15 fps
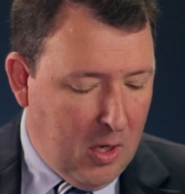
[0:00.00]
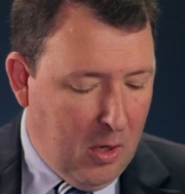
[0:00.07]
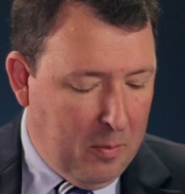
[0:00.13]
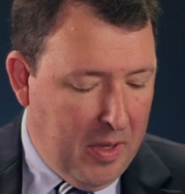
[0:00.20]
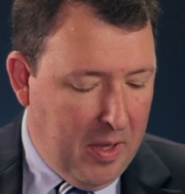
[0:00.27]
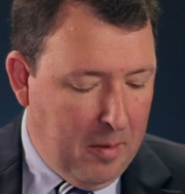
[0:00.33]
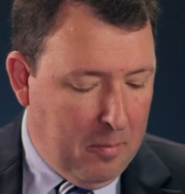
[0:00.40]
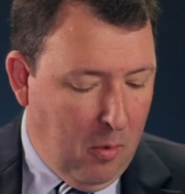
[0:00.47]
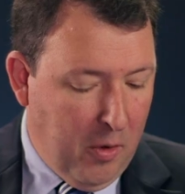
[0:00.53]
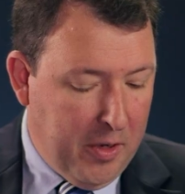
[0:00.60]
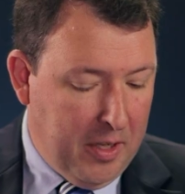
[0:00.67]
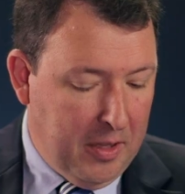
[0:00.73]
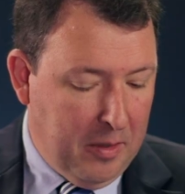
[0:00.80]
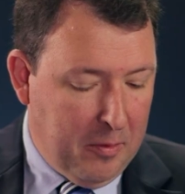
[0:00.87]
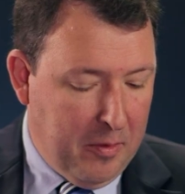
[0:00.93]
Comey
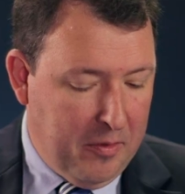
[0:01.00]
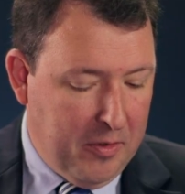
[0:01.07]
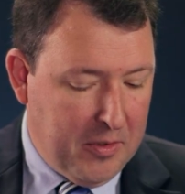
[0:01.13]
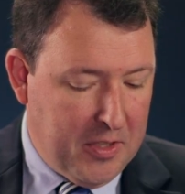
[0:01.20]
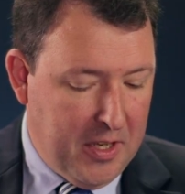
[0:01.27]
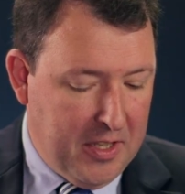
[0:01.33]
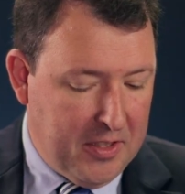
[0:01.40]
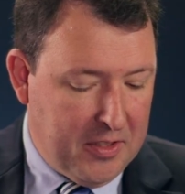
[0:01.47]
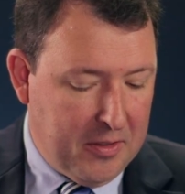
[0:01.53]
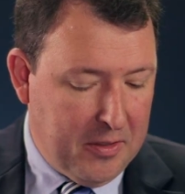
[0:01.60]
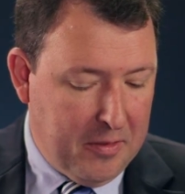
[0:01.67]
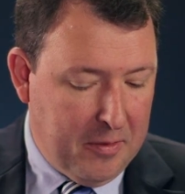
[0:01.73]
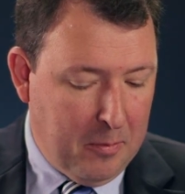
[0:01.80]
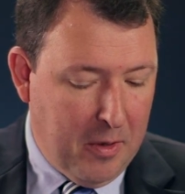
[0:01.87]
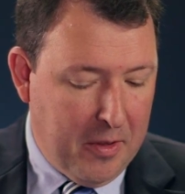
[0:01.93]
pointedly refused to
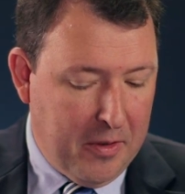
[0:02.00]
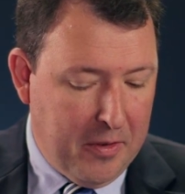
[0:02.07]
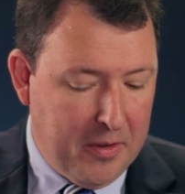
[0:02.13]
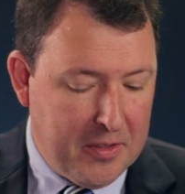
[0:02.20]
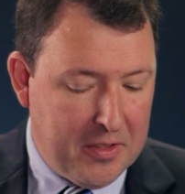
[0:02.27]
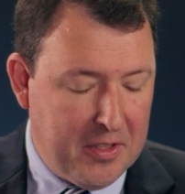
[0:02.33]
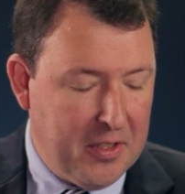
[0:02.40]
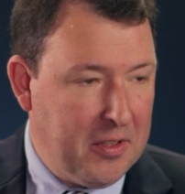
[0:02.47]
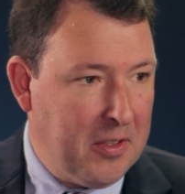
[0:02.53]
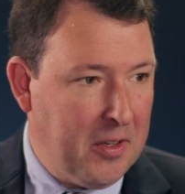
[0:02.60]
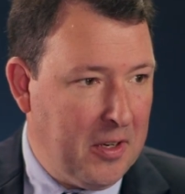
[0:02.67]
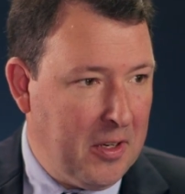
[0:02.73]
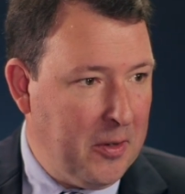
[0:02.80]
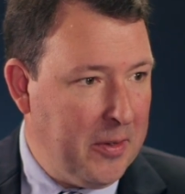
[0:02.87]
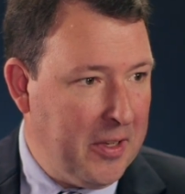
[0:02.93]
answer whether there's still an
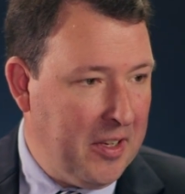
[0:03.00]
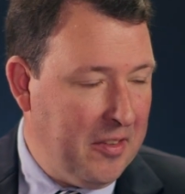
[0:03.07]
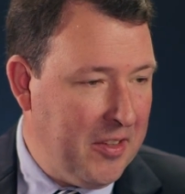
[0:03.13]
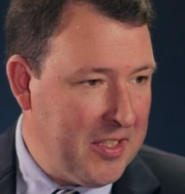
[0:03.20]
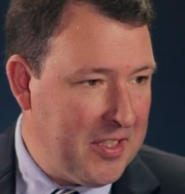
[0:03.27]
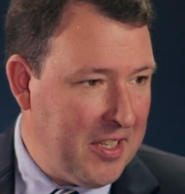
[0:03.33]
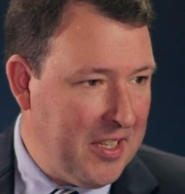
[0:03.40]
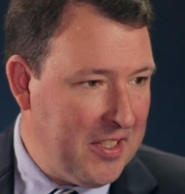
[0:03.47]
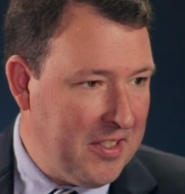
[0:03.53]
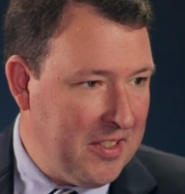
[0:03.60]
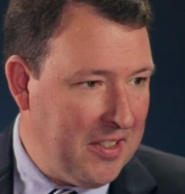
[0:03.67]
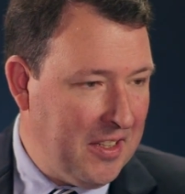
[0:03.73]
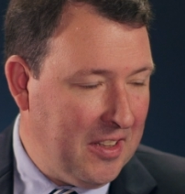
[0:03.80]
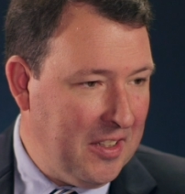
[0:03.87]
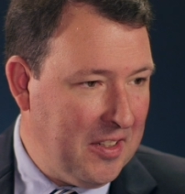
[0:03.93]
ongoing investigation
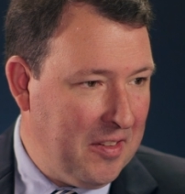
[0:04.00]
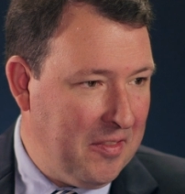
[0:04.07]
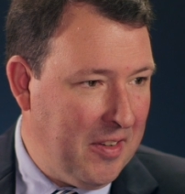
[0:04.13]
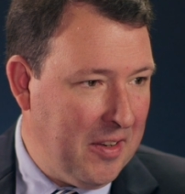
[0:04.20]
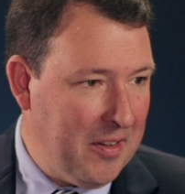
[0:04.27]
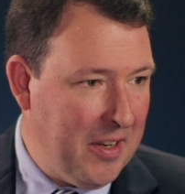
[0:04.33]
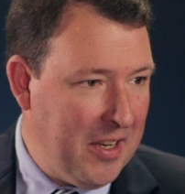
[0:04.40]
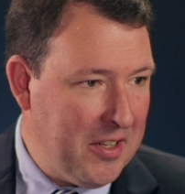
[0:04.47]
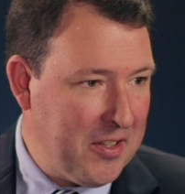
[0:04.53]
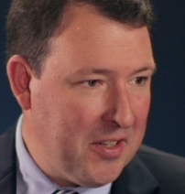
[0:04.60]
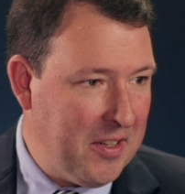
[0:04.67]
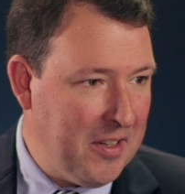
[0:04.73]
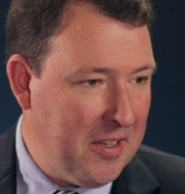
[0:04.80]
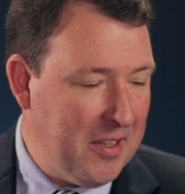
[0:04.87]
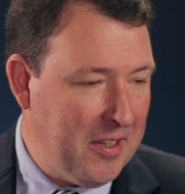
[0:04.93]
into the Clinton
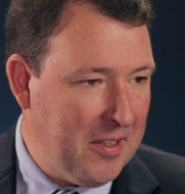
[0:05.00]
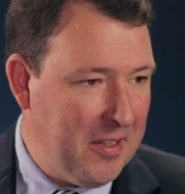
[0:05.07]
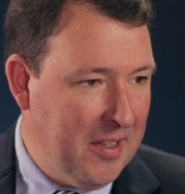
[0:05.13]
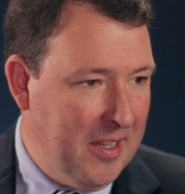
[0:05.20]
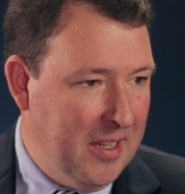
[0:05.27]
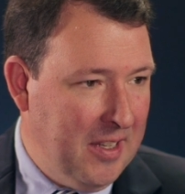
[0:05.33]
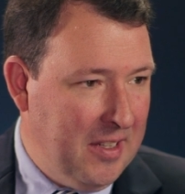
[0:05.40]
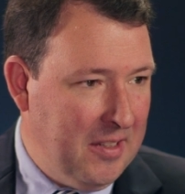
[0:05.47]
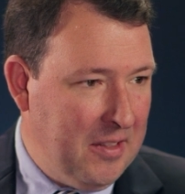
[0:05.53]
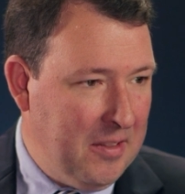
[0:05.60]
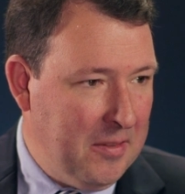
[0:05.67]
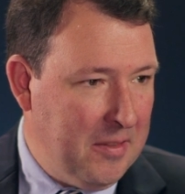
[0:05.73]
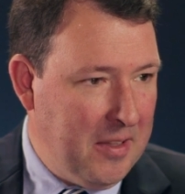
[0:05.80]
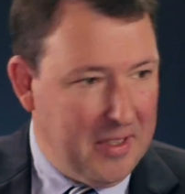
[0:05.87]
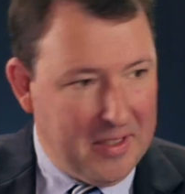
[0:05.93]
Foundation. Uh, do
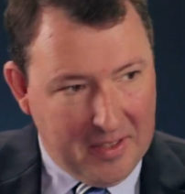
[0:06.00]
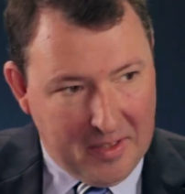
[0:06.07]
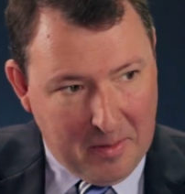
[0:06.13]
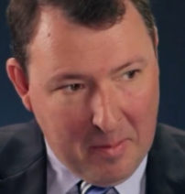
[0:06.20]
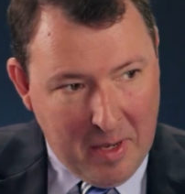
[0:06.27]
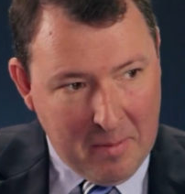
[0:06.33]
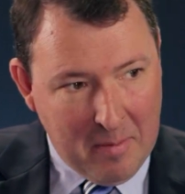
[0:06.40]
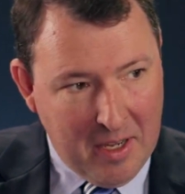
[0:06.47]
you think that there may